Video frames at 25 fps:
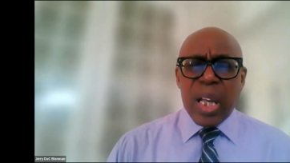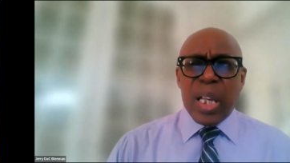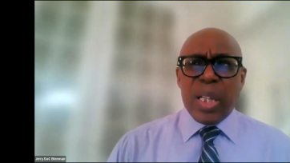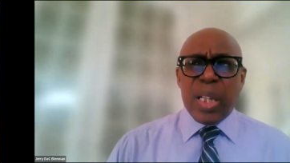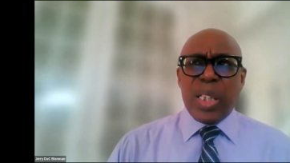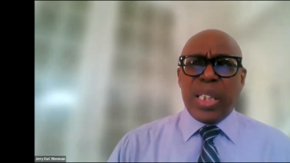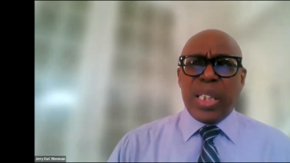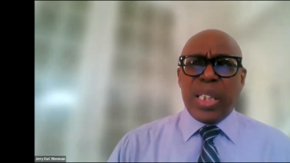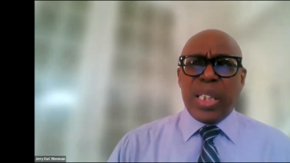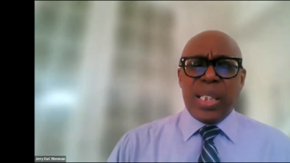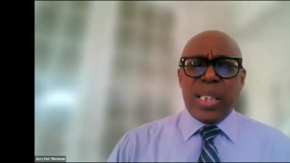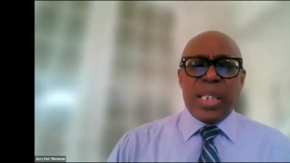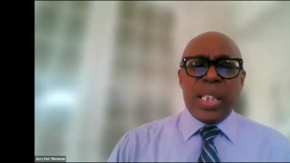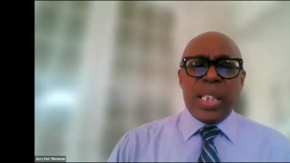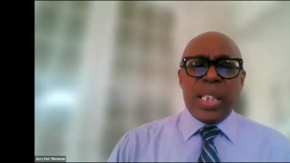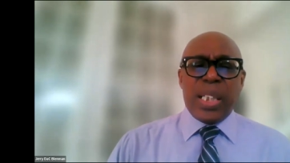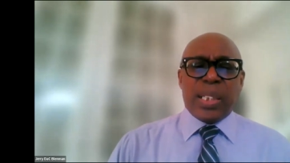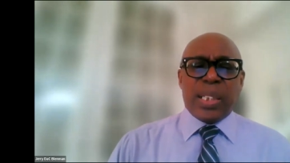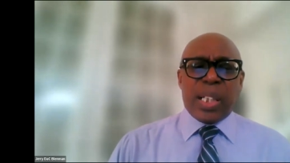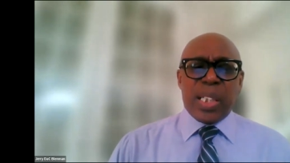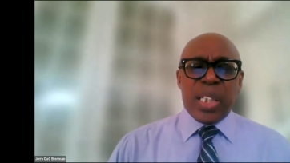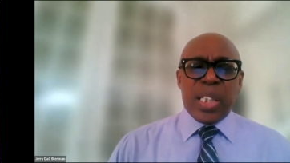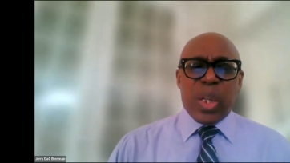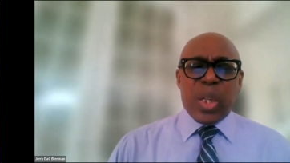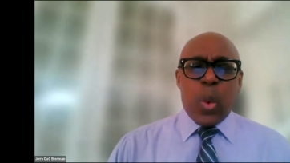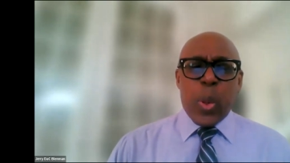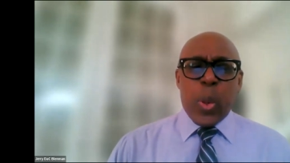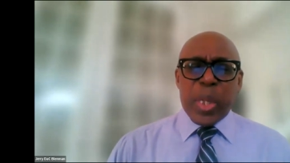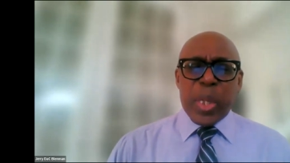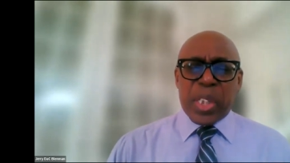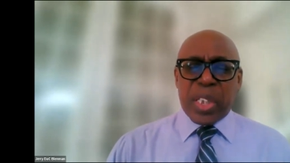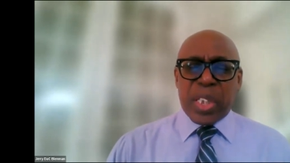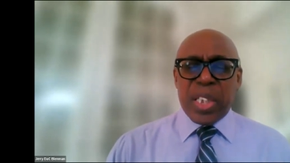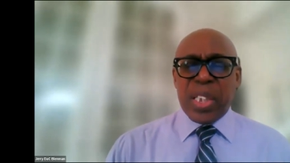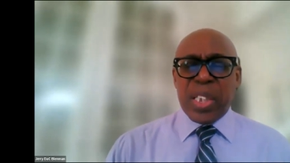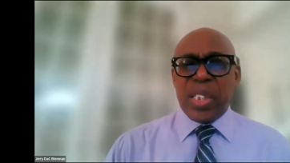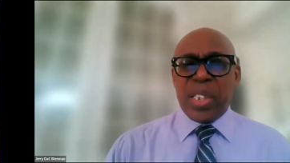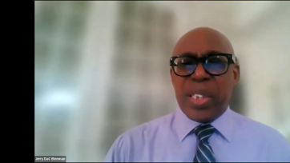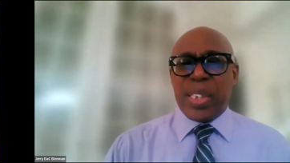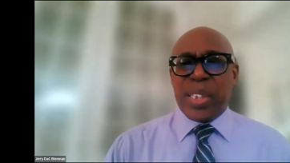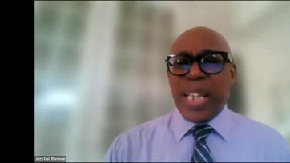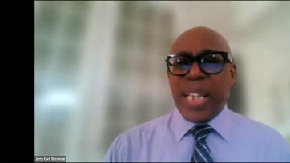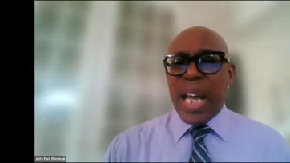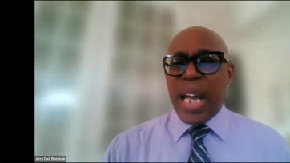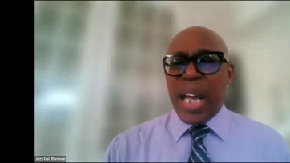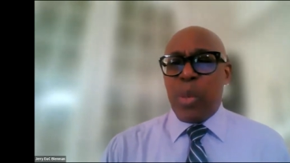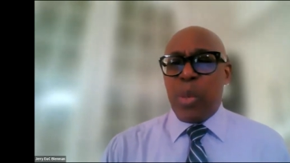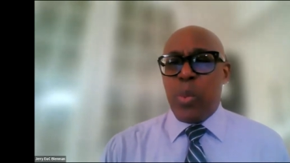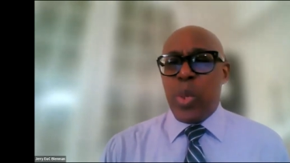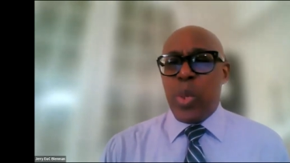These are the questions
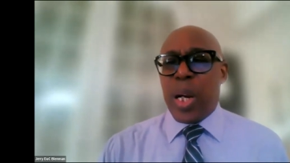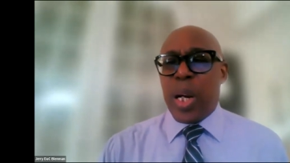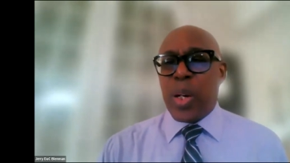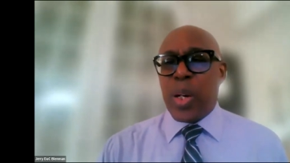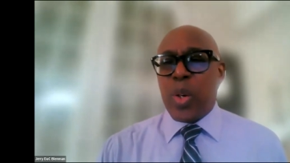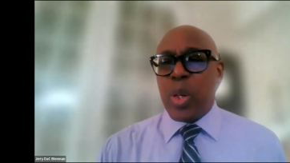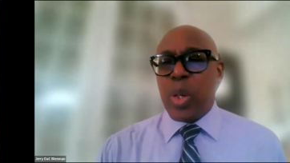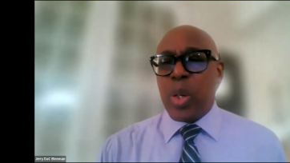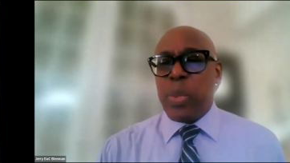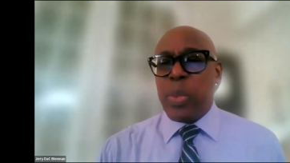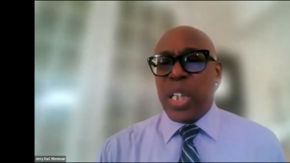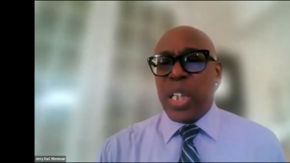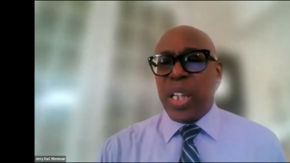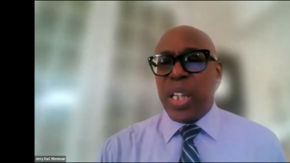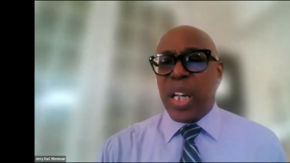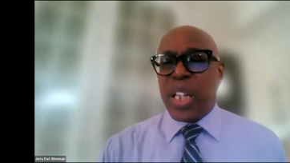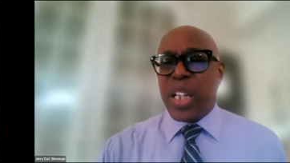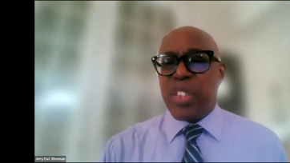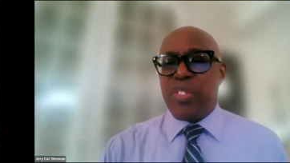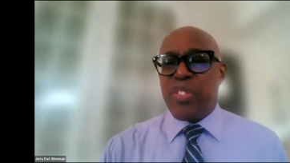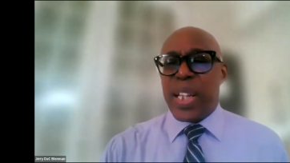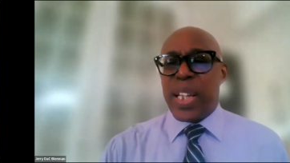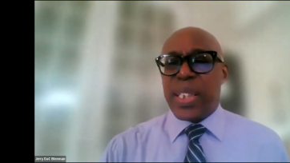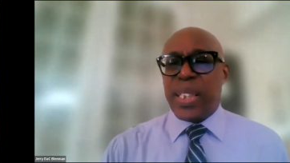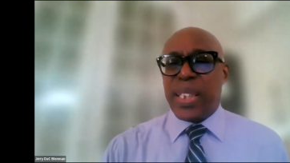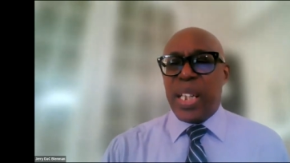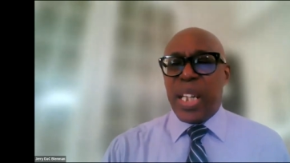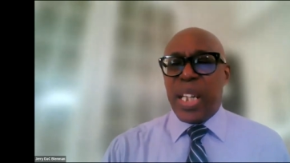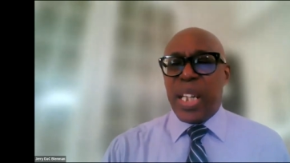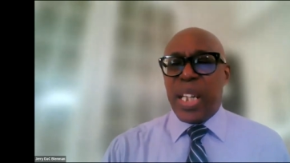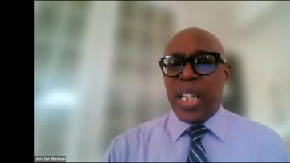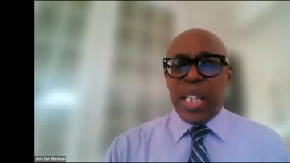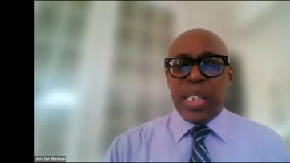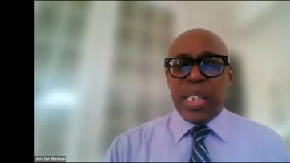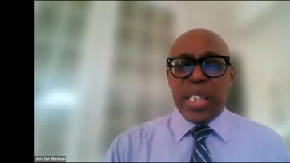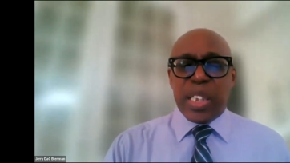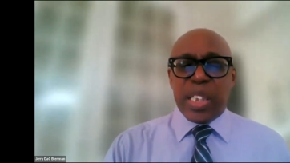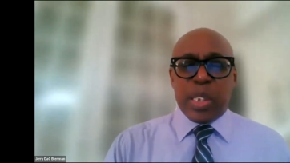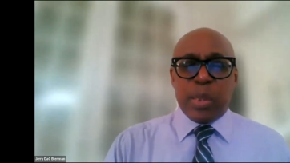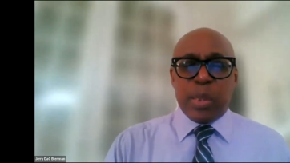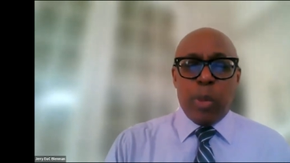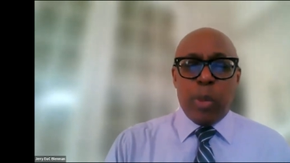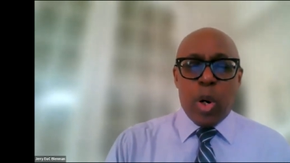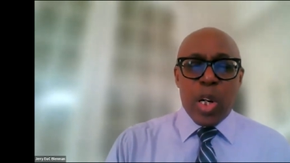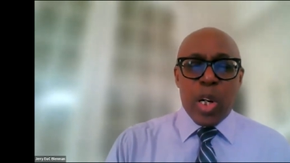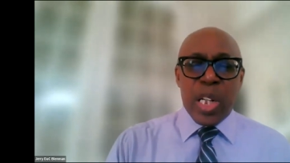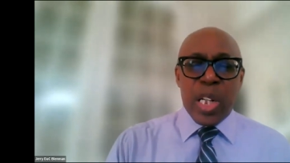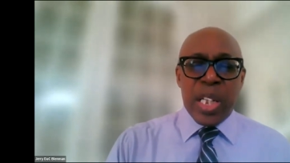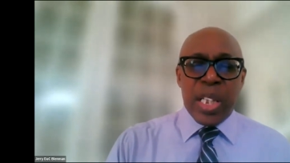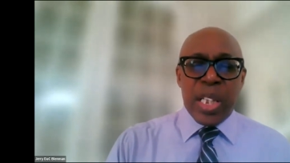that we are going to be addressing in this
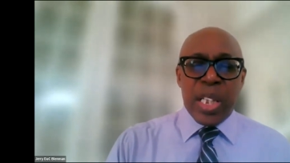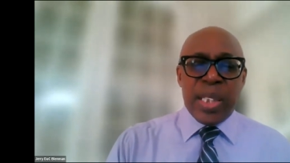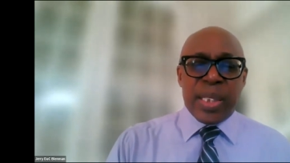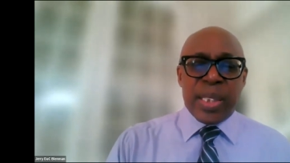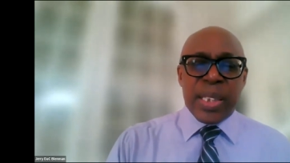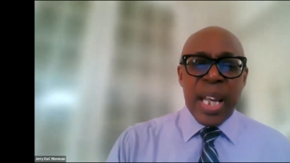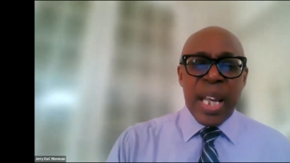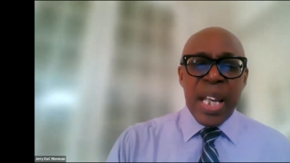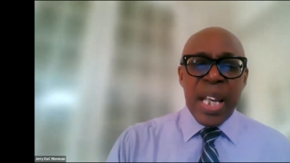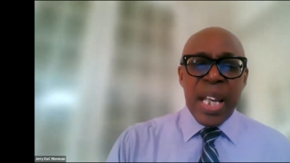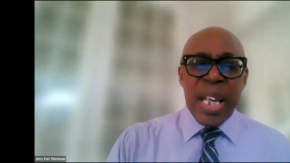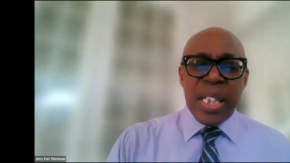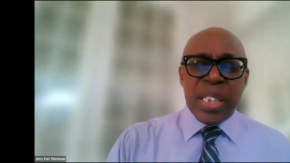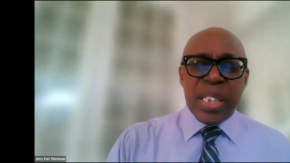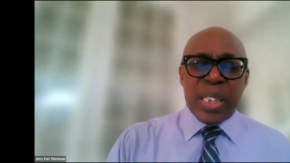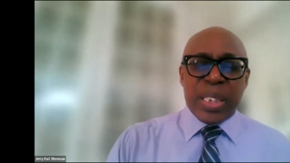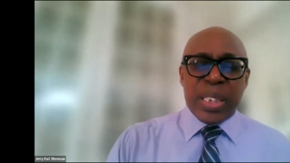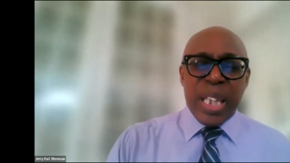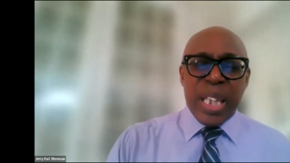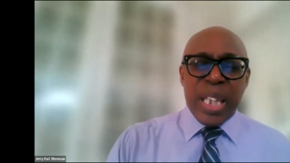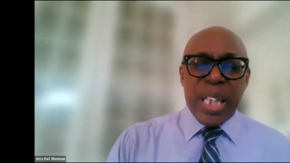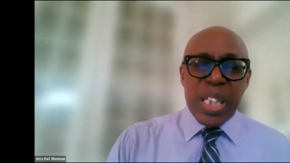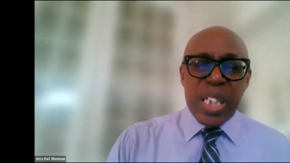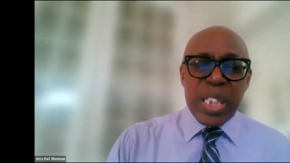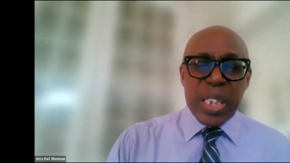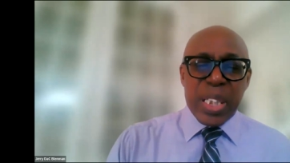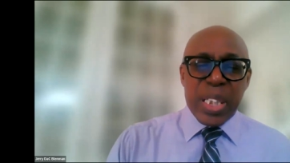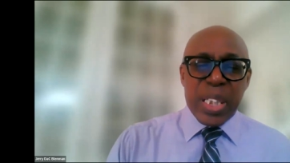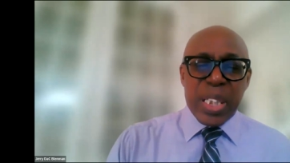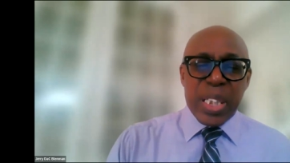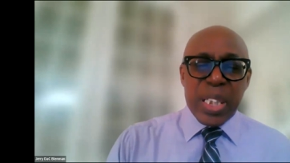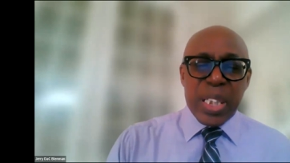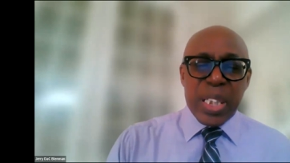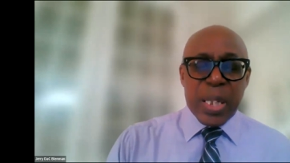morning's session.